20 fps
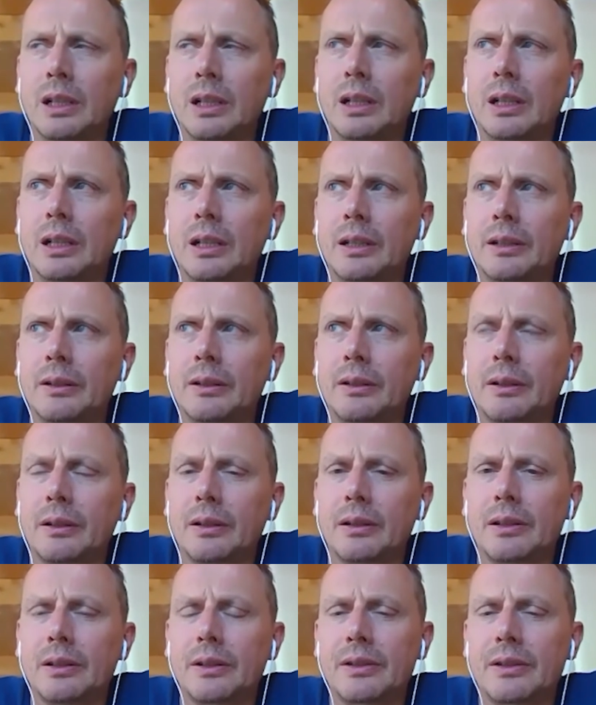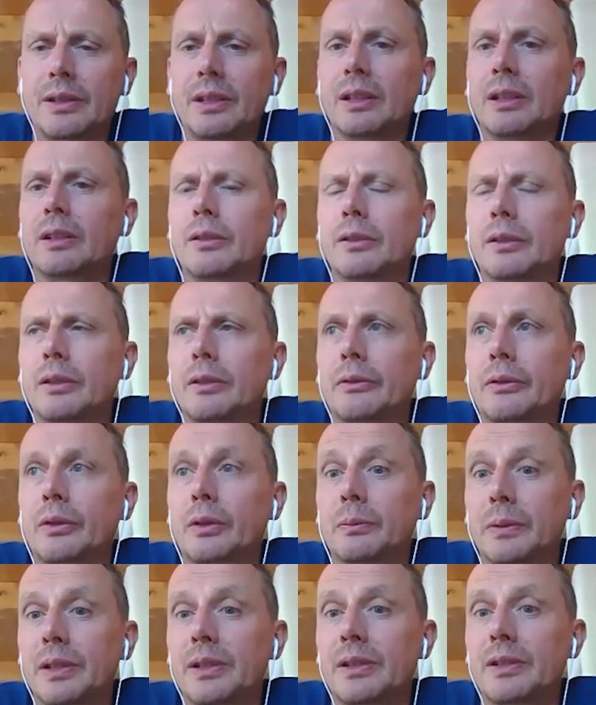and uh, think uh,
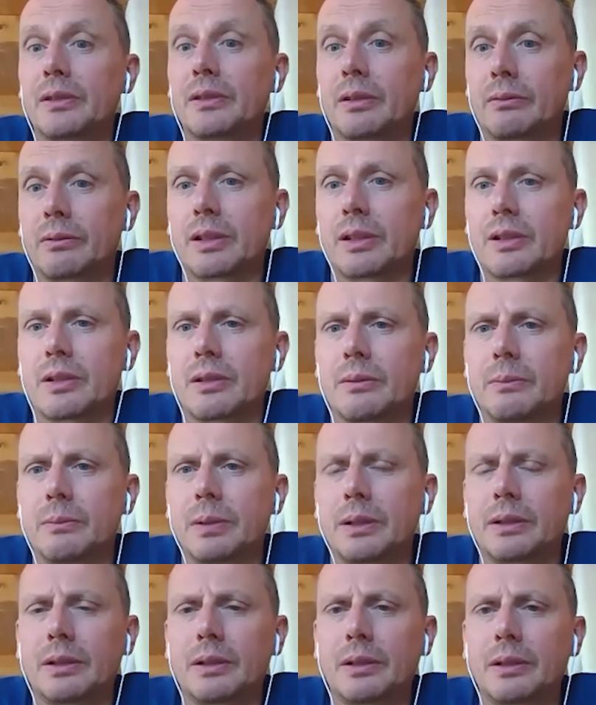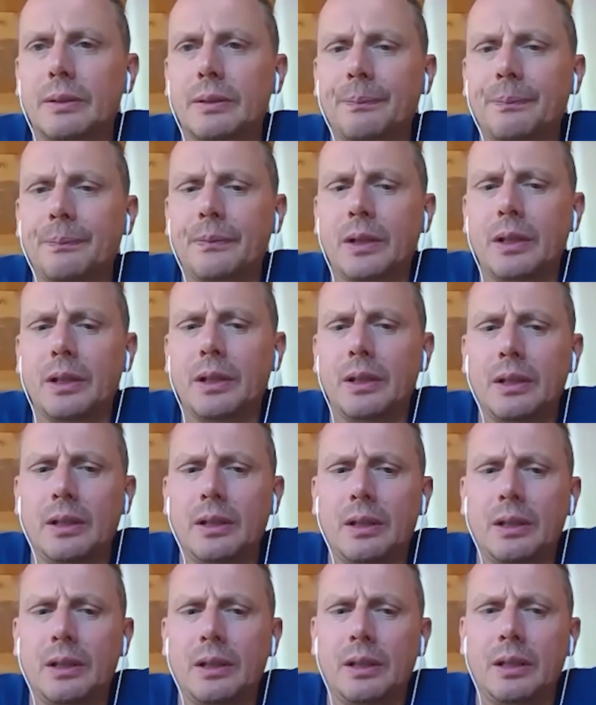from this direction. But um,
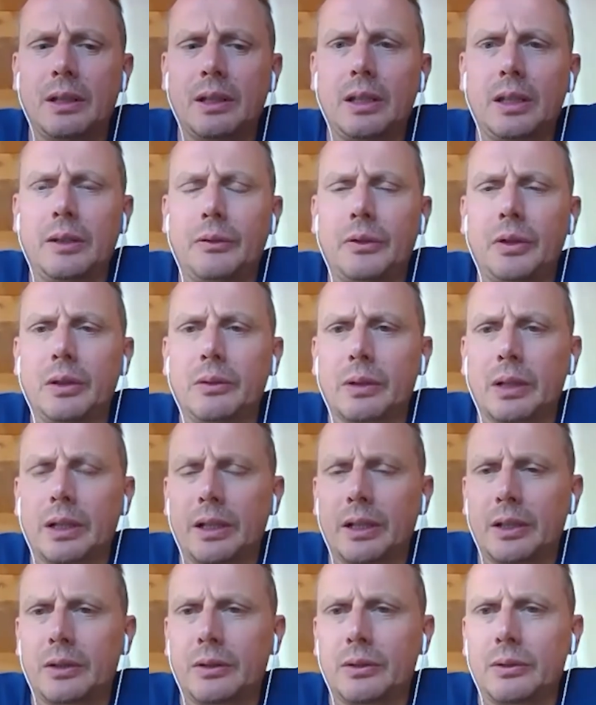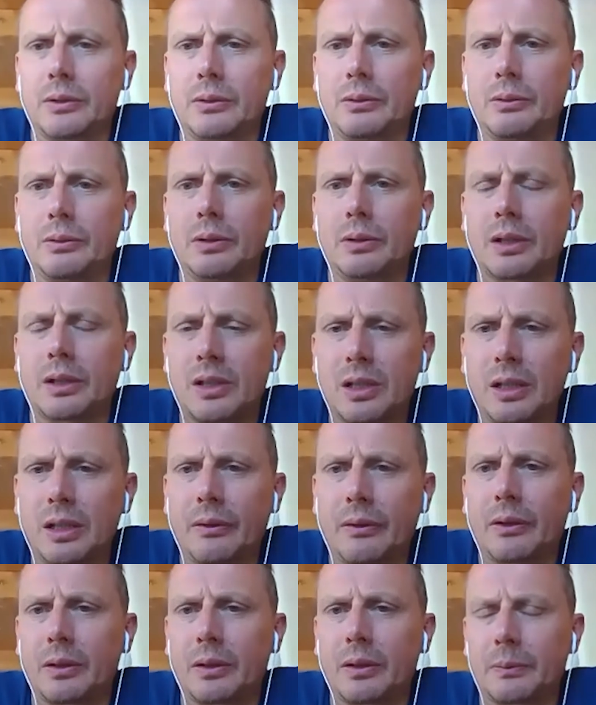if you would like to
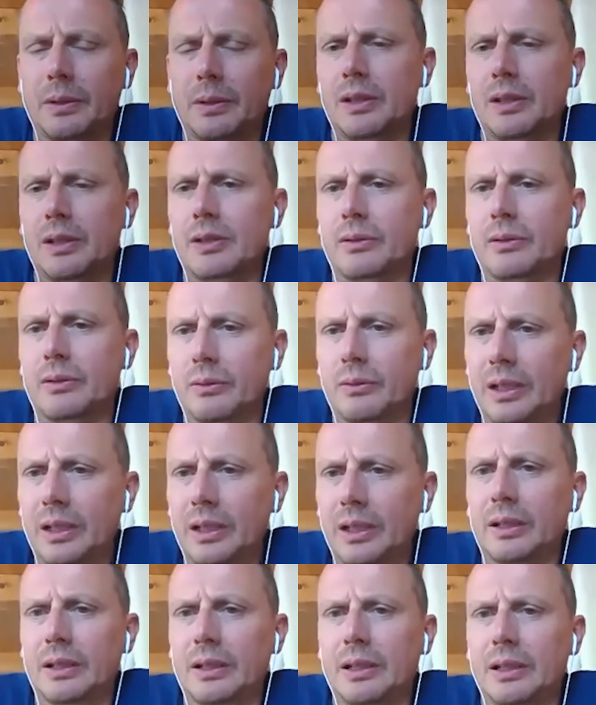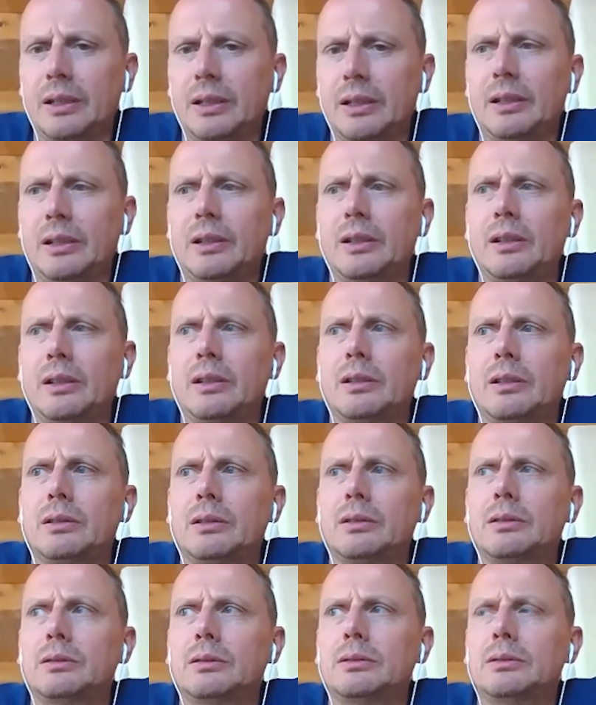achieve something really
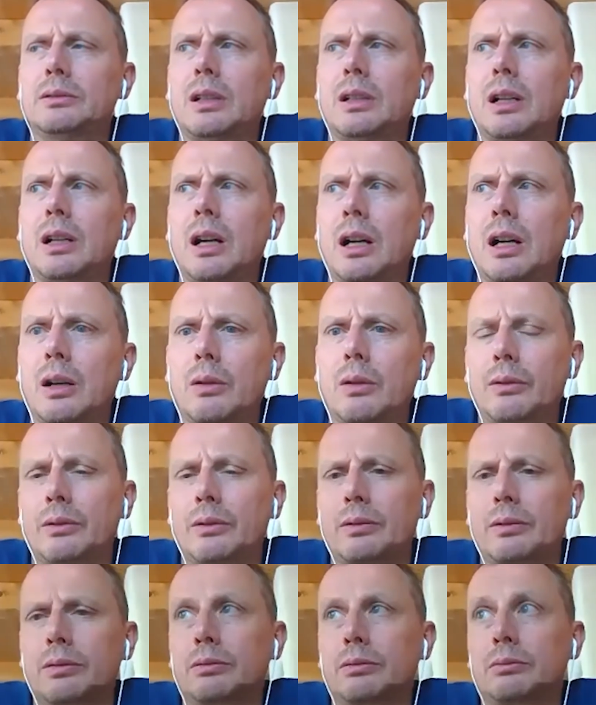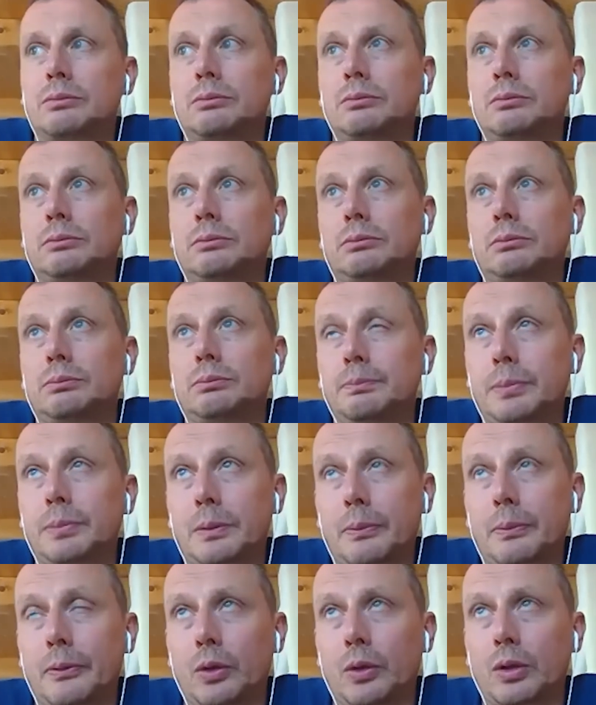
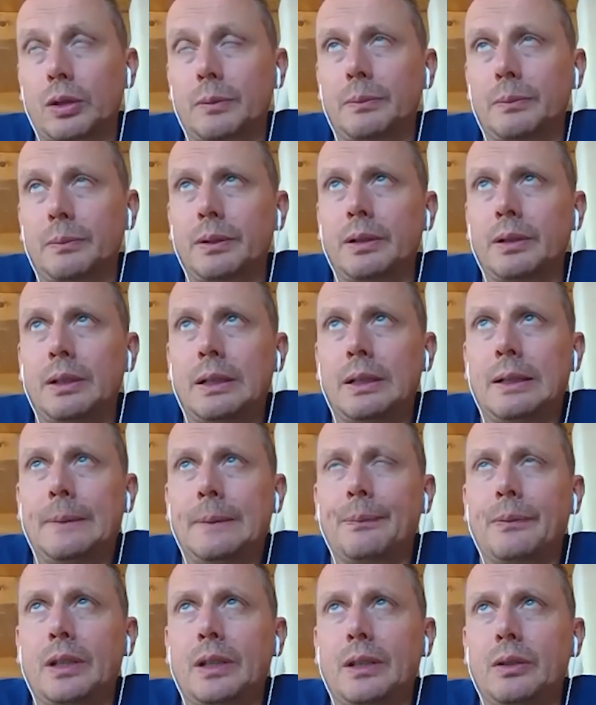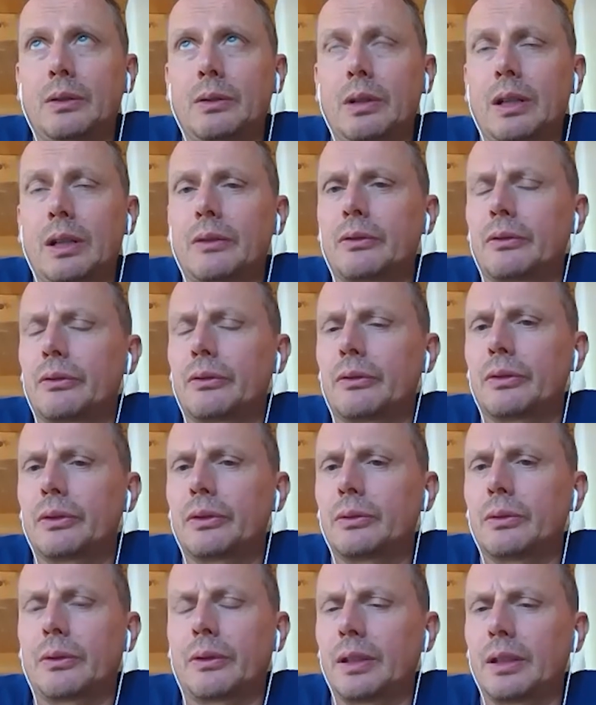outperformed, then you
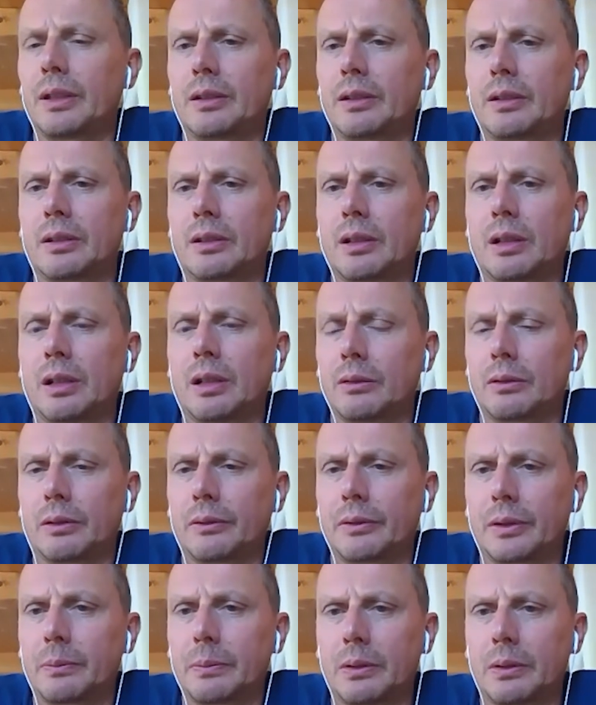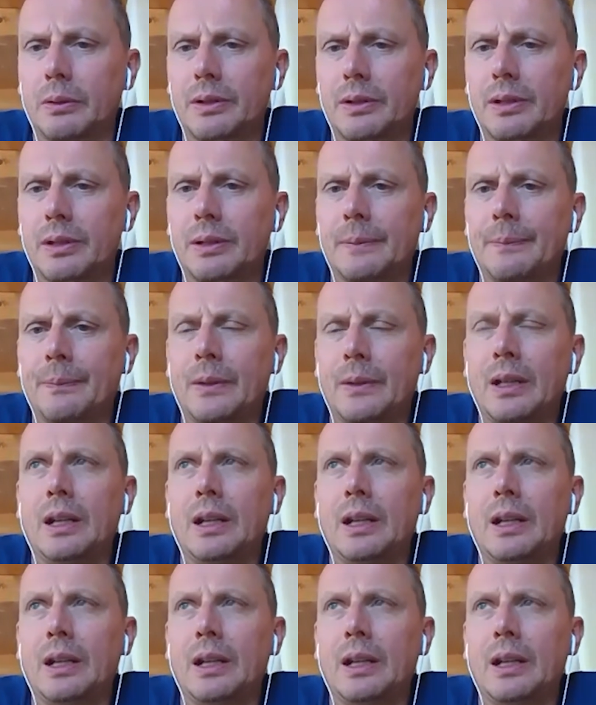have to think uh, out of the box.